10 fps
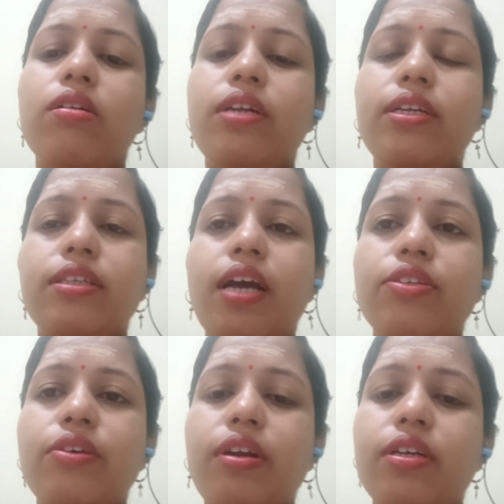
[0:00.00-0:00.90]
that is
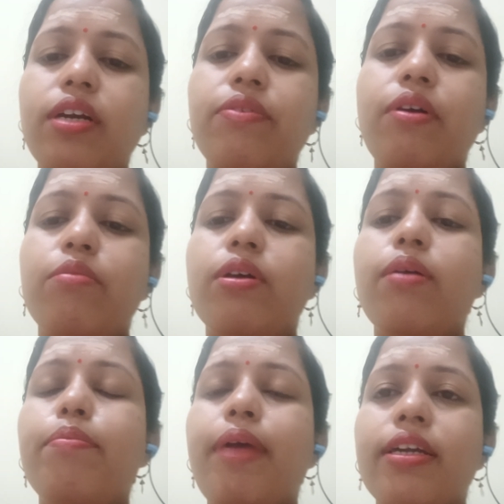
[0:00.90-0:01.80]
isolated from
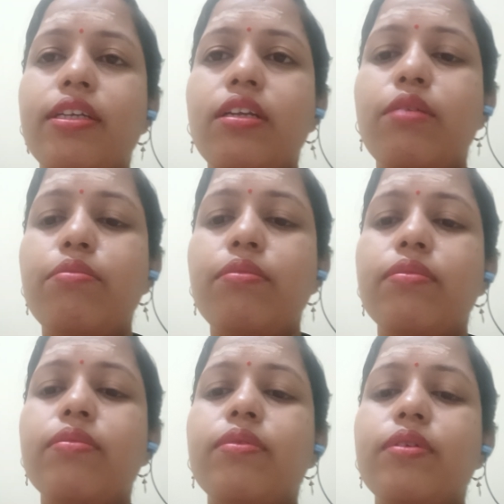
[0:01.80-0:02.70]
the
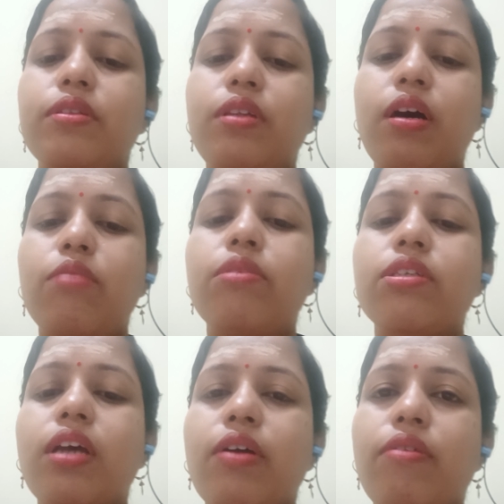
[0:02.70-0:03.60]
bacterium
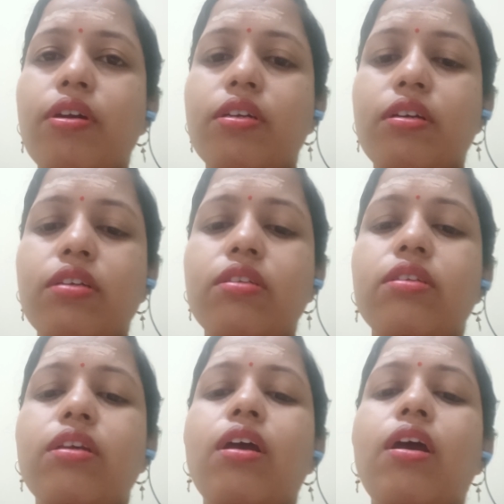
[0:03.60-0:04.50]
Thermus
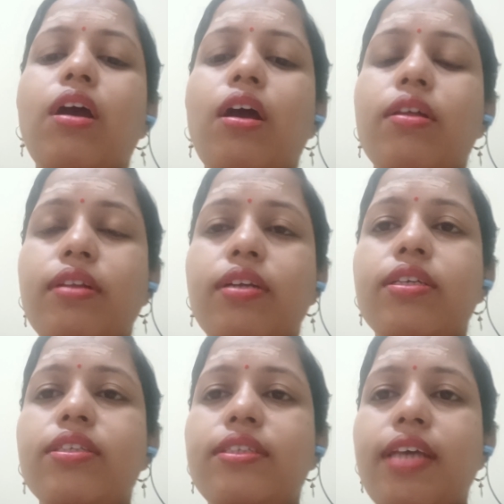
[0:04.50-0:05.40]
aquaticus, that
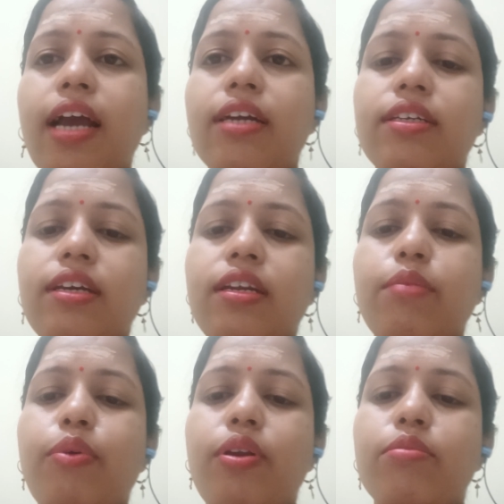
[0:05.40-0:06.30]
is stacked
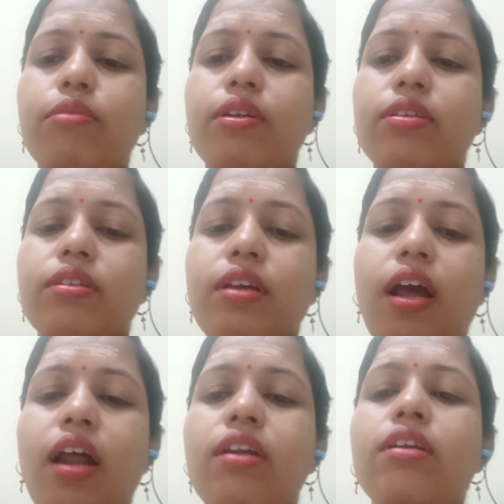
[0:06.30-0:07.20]
DNA polymerase,
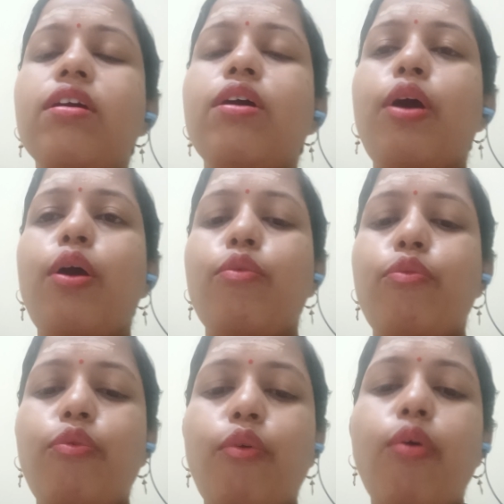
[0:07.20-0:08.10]
and
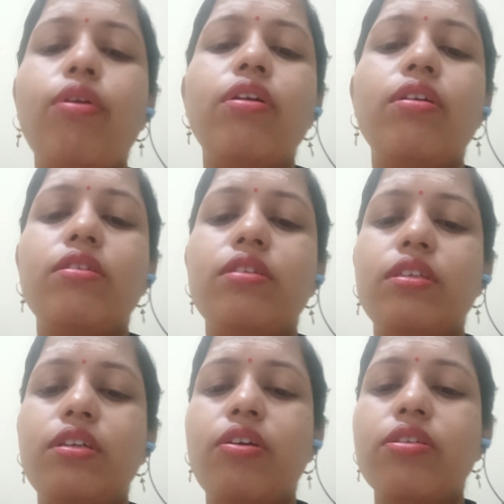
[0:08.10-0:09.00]
4
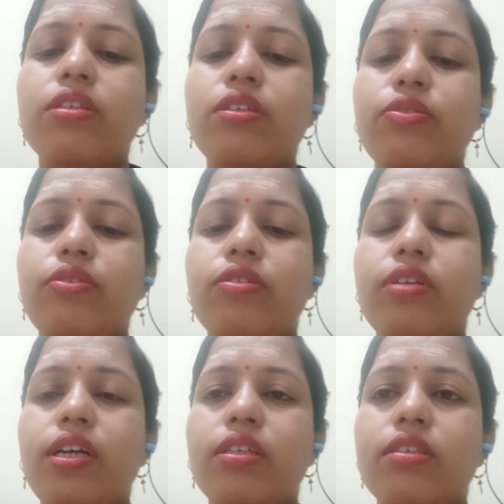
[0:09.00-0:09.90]

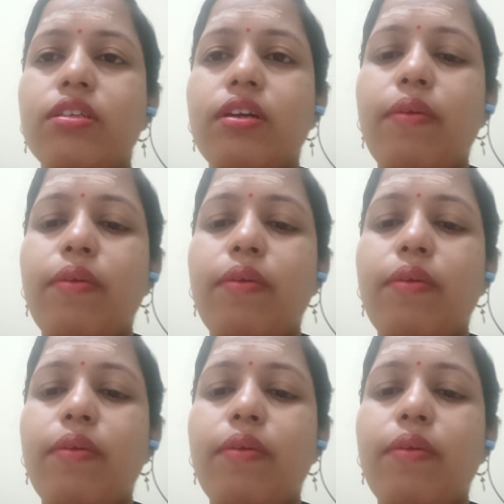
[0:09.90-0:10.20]
deoxynucleotides.